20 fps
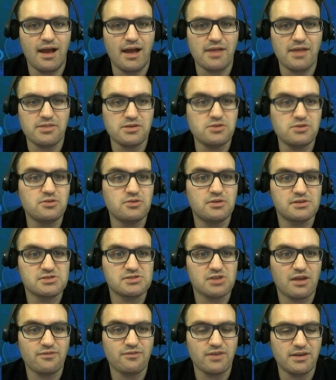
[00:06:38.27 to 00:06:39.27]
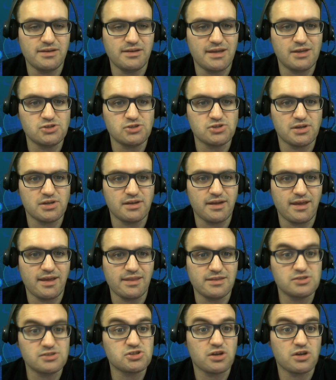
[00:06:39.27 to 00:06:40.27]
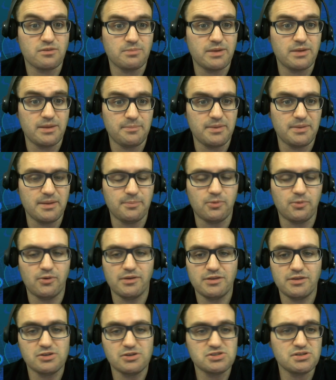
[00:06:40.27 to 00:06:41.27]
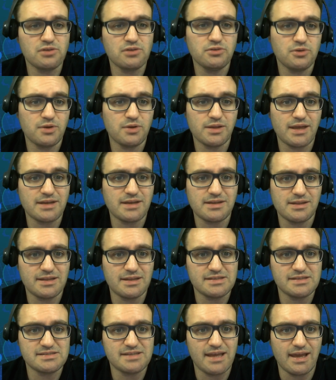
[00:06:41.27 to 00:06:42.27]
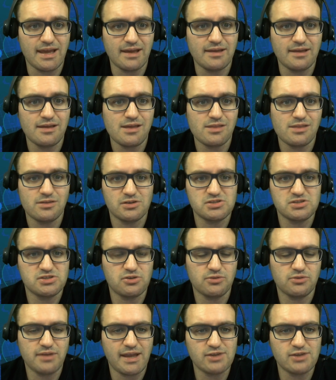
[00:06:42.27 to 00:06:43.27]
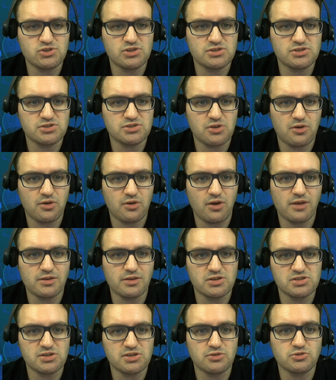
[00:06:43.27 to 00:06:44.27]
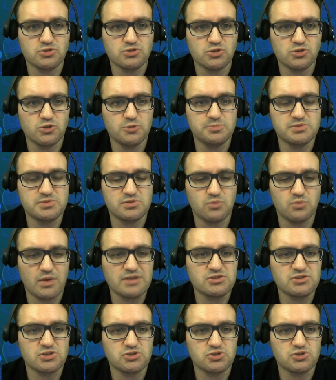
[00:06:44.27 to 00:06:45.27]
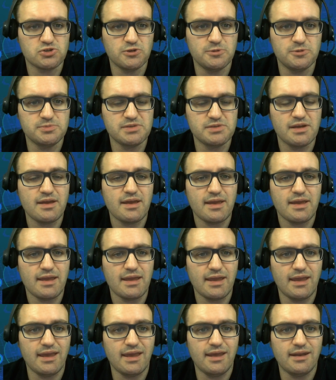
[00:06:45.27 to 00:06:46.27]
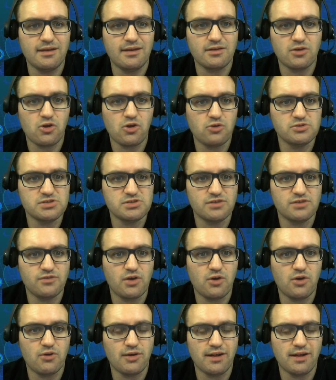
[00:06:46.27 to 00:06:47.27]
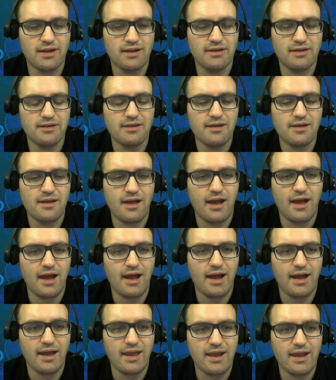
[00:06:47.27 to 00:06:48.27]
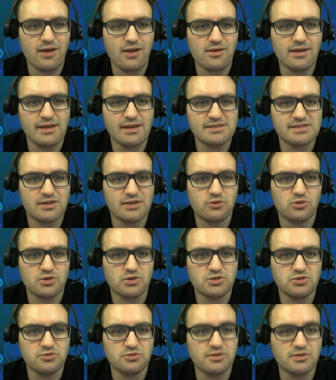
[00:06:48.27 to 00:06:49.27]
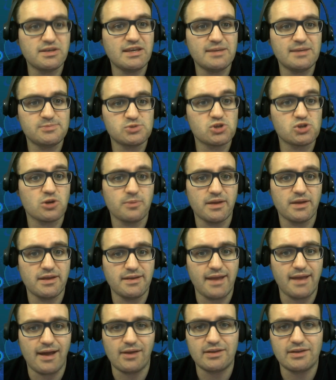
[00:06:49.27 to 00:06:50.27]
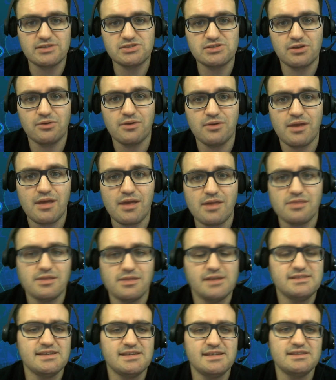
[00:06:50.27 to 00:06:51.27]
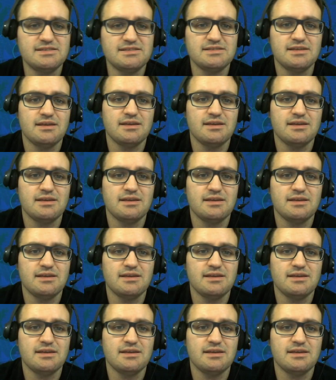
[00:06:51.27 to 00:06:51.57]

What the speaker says: the Yugoslavian nation and the Serbian people. And they're still doing that to this day. There's still tensions going on. There's still troops, Western troops, in Kosovo and in areas in order to keep Serbia down. And so this is